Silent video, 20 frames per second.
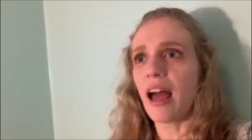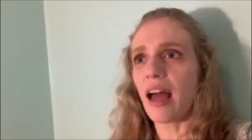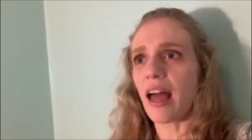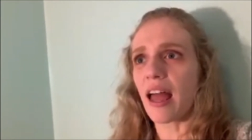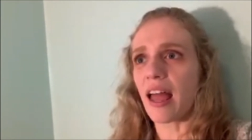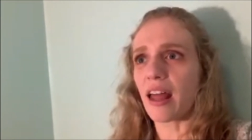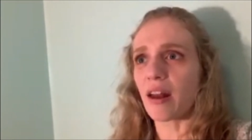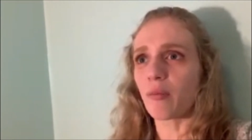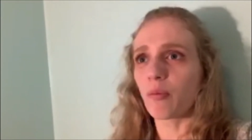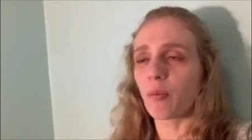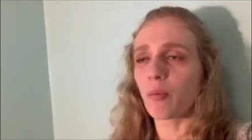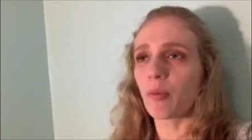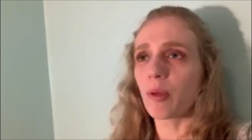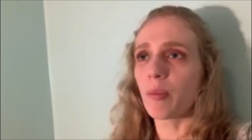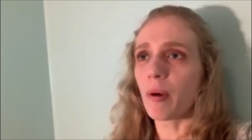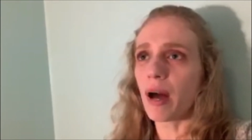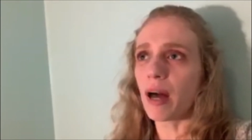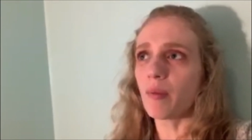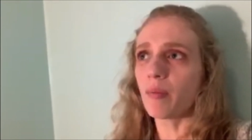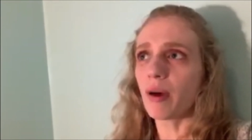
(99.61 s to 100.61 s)
And the
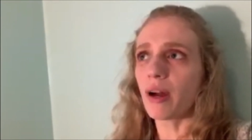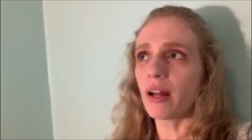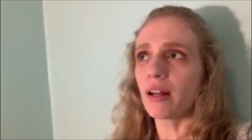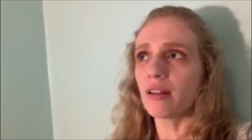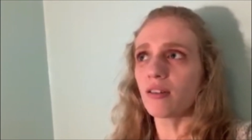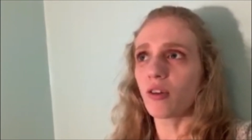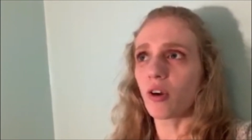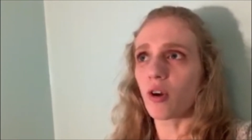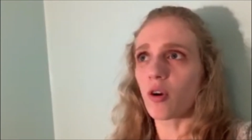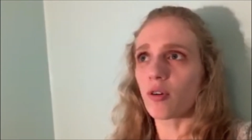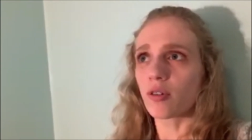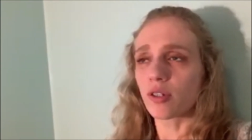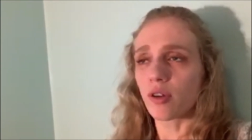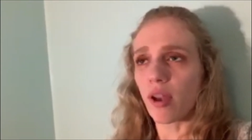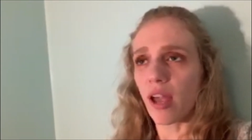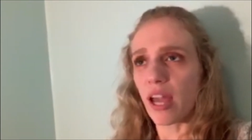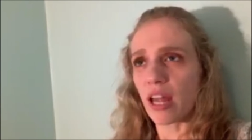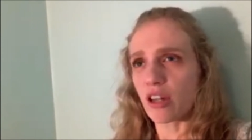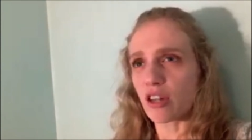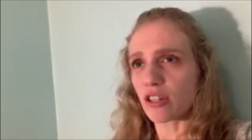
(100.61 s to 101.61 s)
bonbon girls are
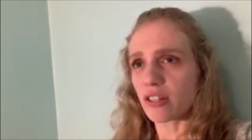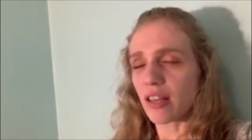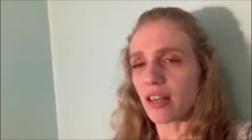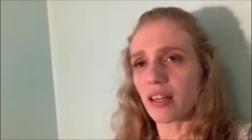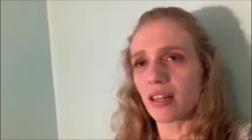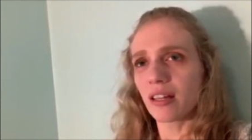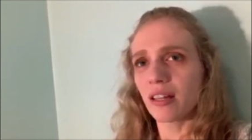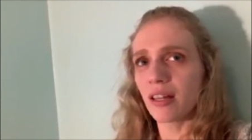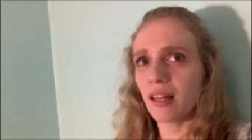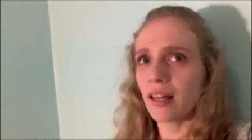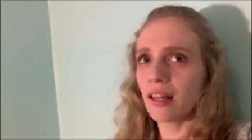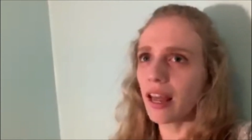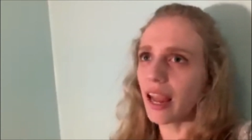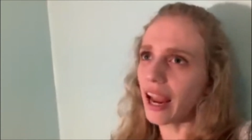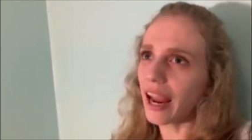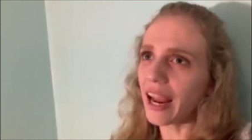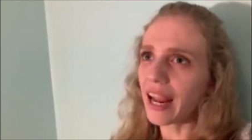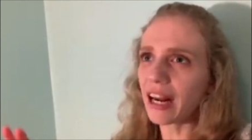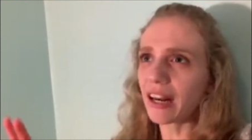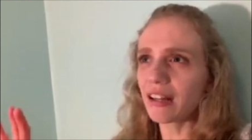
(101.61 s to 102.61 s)
ages like
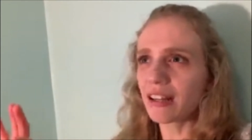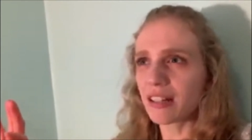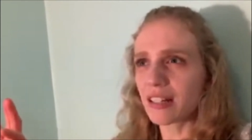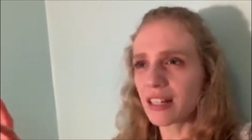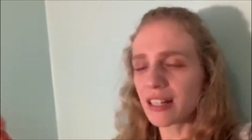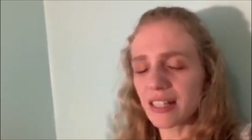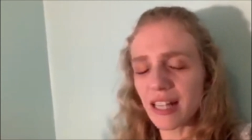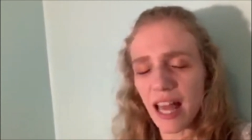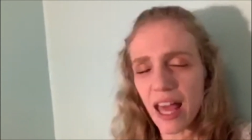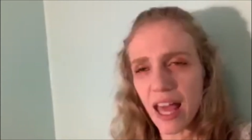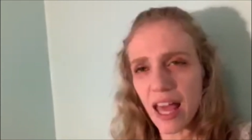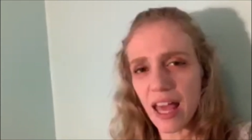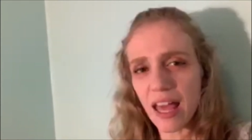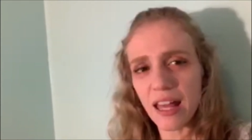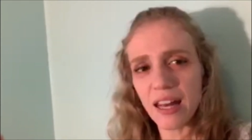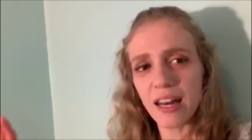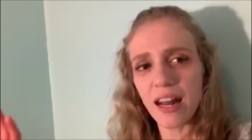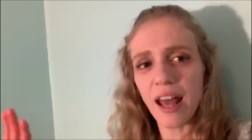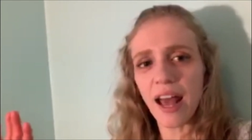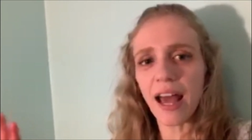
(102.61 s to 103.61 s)
8 to
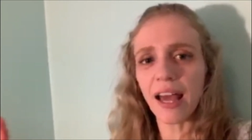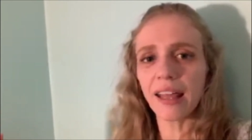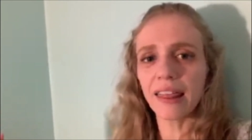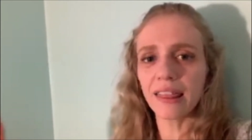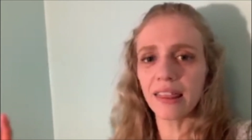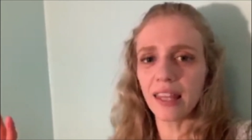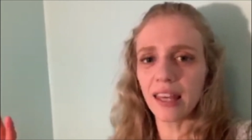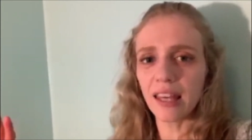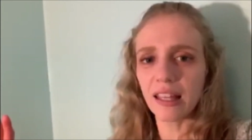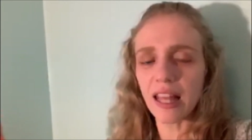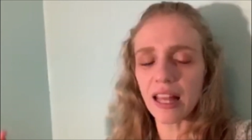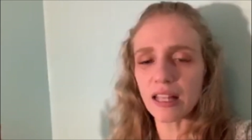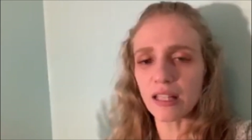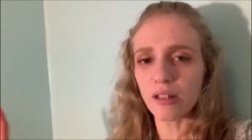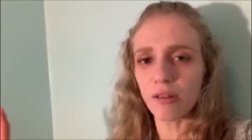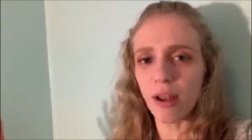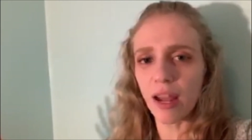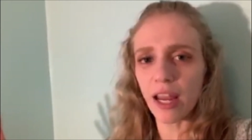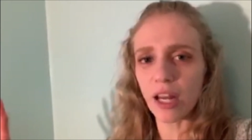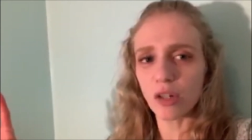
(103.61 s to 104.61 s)
10, I think that's
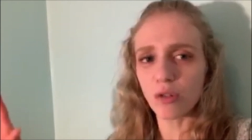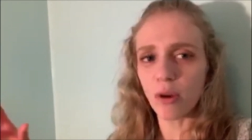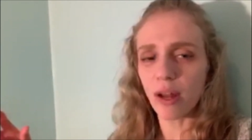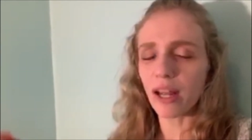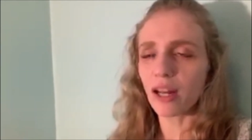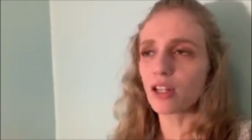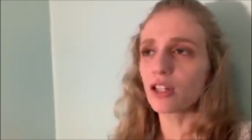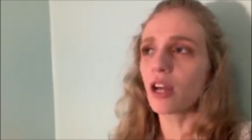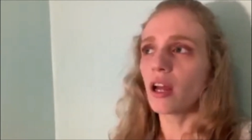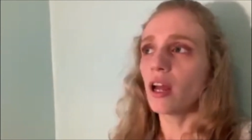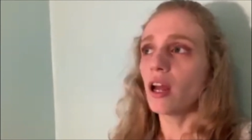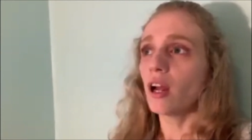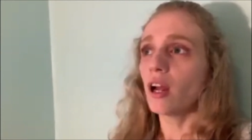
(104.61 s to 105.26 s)
their age range.